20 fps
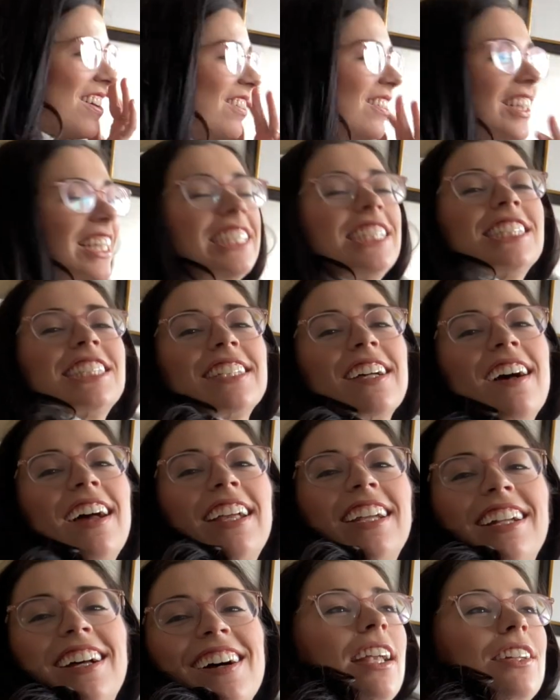we just
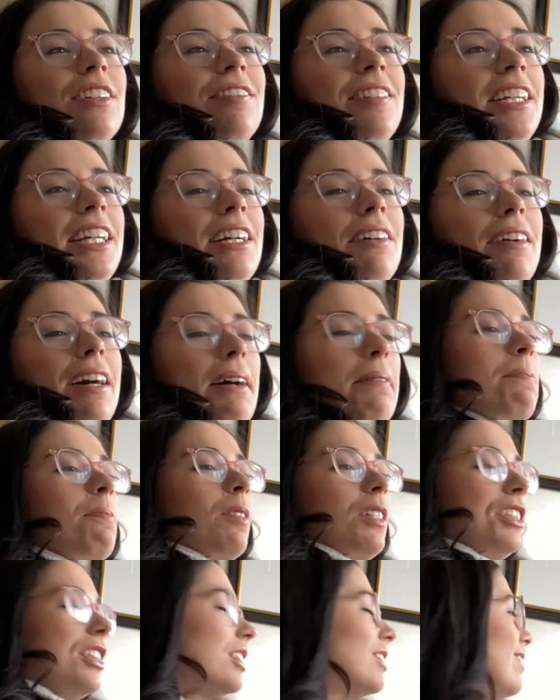got a new video
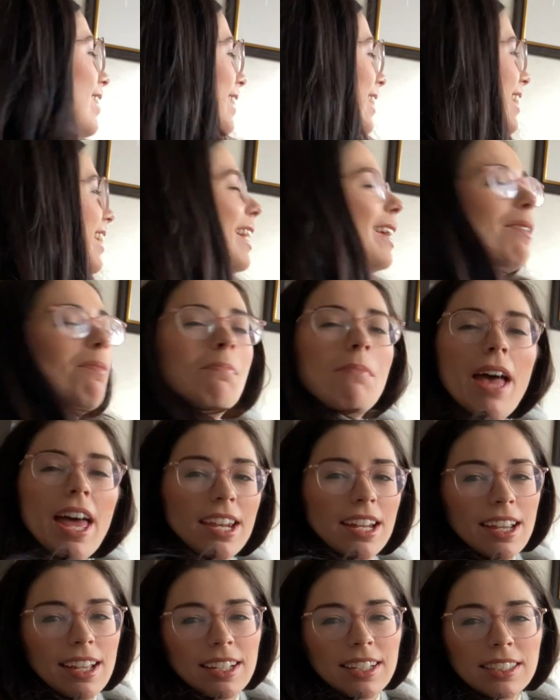up, which is very like
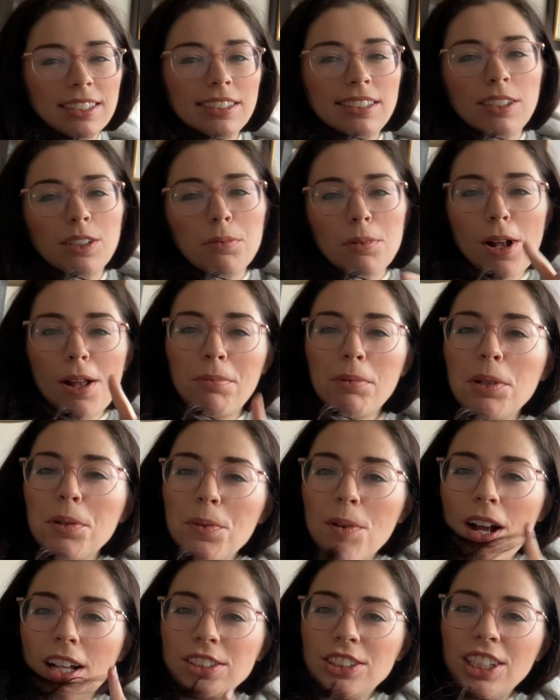meta because you're probably
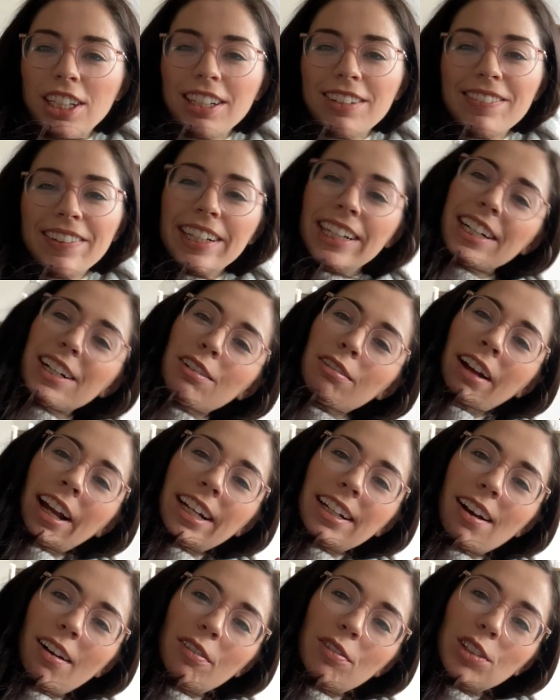watching a video
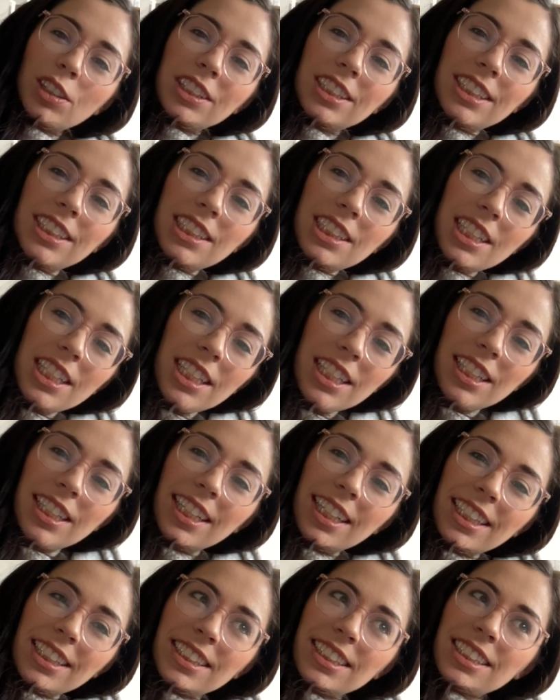right now if you see
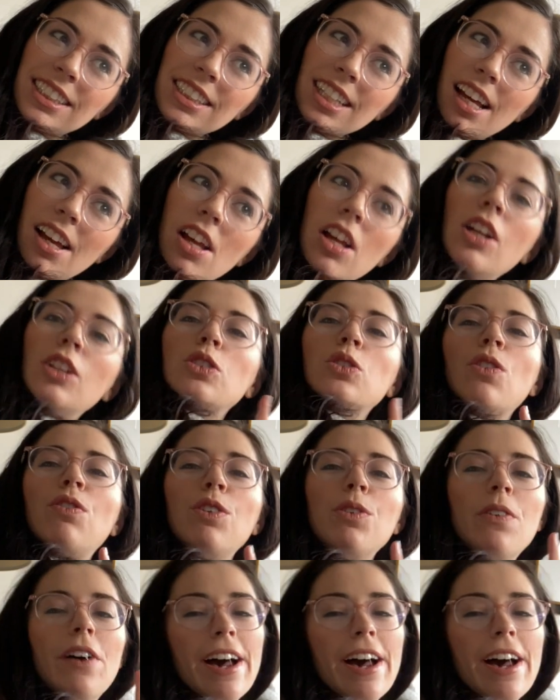this. So if you